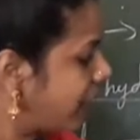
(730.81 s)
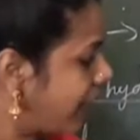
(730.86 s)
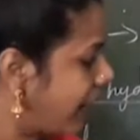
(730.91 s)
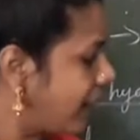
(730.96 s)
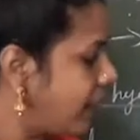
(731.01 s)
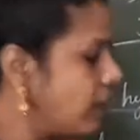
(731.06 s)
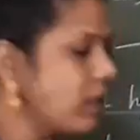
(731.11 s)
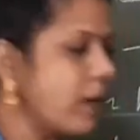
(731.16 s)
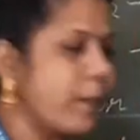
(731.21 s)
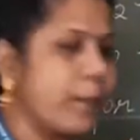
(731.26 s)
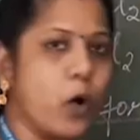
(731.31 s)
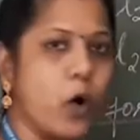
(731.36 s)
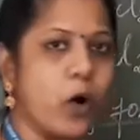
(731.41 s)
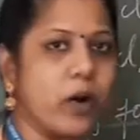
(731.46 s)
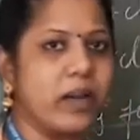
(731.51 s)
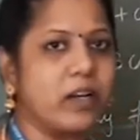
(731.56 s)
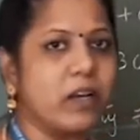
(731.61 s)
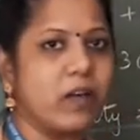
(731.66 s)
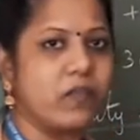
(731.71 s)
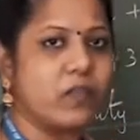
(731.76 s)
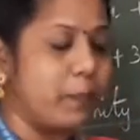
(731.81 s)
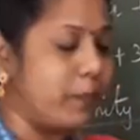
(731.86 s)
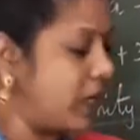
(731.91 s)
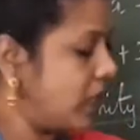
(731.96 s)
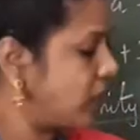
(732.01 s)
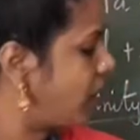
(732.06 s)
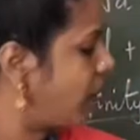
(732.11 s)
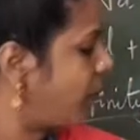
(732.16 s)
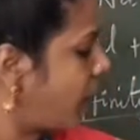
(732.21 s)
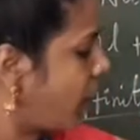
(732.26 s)
getting the product of the
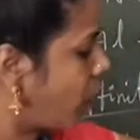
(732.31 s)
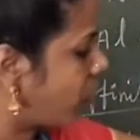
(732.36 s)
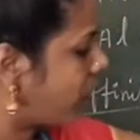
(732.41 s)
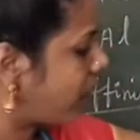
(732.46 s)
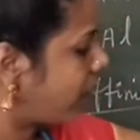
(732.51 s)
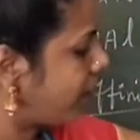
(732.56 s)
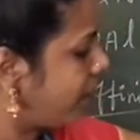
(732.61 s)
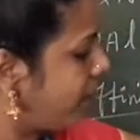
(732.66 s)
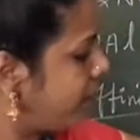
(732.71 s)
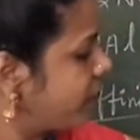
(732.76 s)
bleaching powder.